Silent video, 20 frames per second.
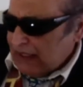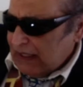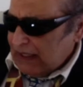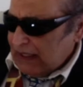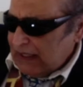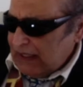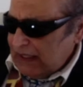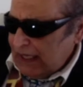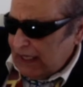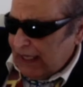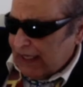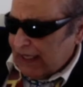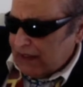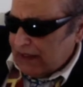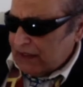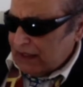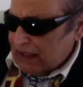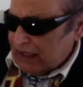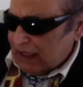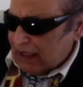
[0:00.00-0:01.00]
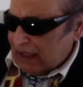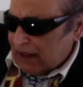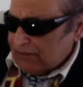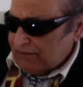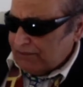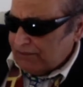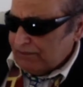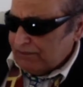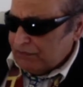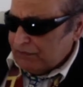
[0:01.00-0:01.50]
he had uh,
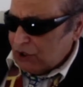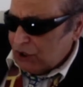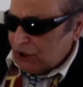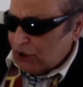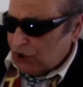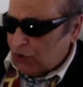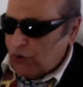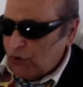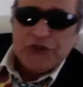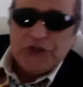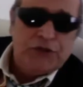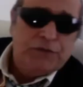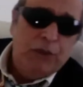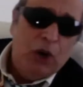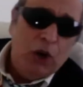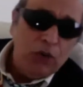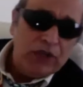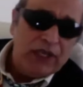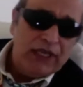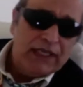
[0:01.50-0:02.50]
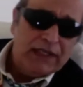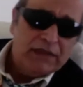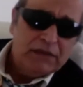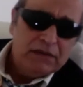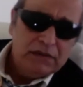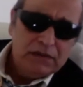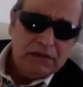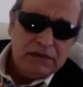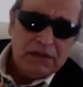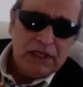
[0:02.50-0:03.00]
quit smoking
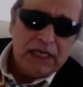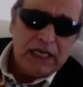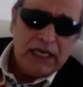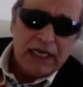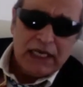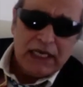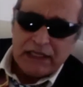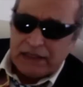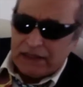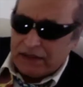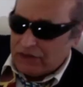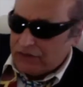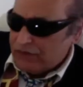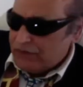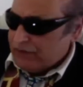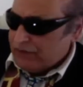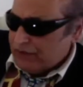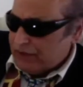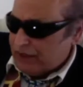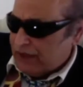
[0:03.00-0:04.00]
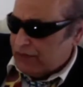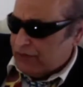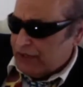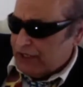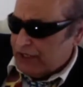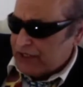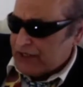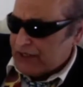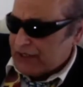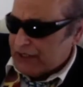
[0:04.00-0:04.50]
and re-
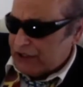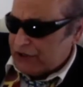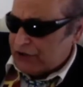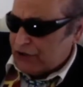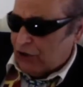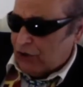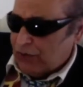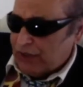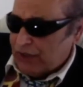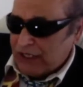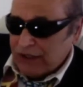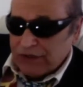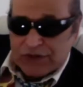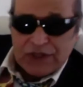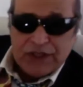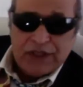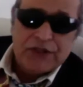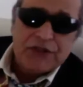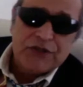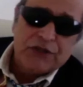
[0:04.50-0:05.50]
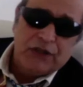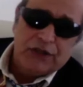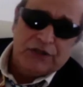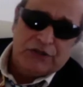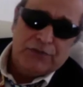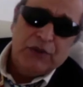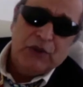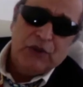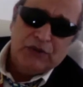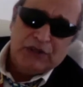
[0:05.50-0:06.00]
recently told me he was going to start
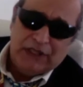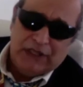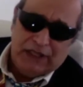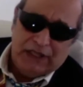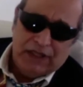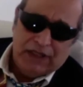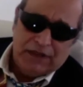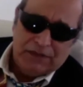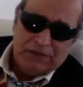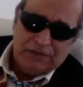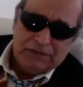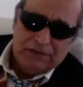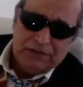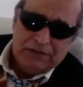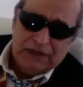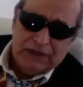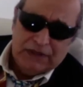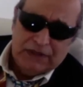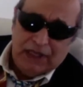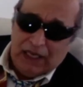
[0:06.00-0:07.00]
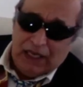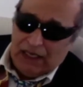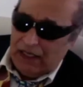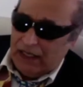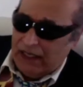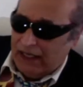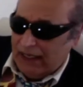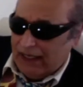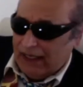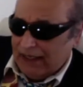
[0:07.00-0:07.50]
smoking again. Oh.
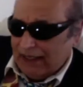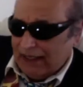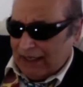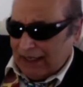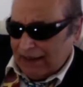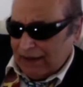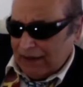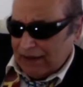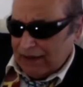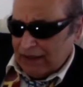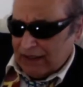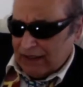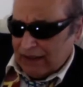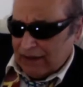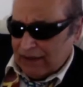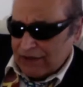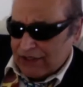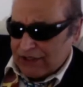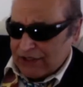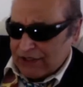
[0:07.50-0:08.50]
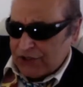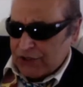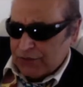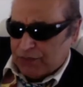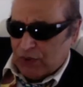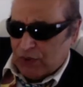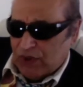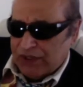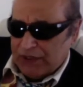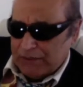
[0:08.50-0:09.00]
And I, I was
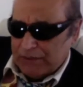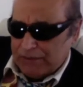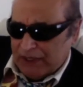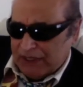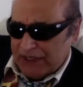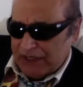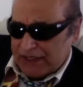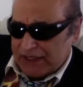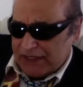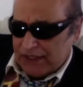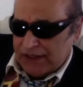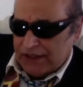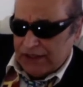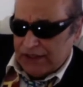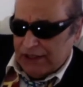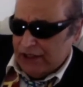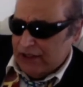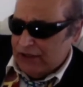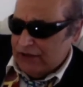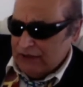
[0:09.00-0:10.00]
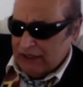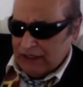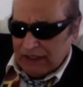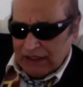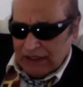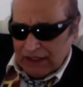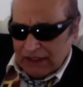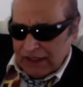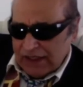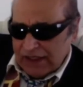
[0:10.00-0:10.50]
disappointed, but he said, you know,
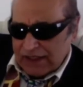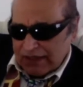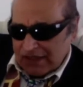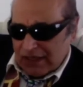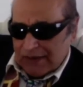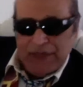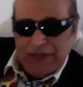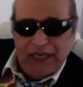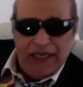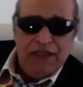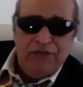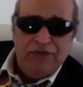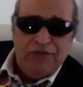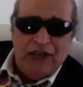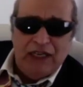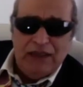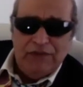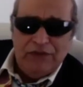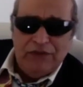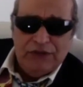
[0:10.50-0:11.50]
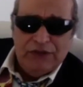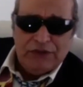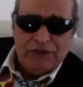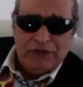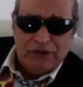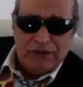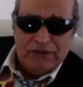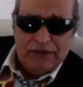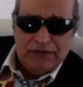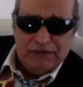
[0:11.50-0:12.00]
says I'm 85 years
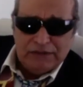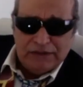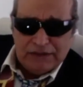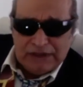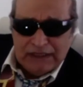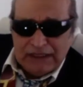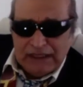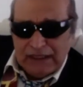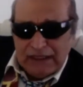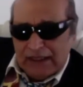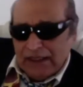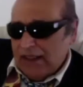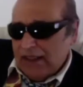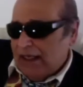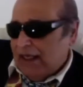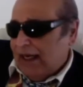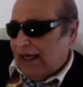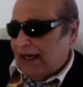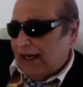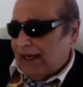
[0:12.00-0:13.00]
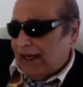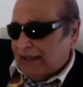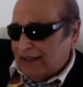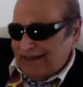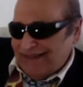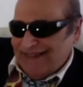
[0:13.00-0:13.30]
old, and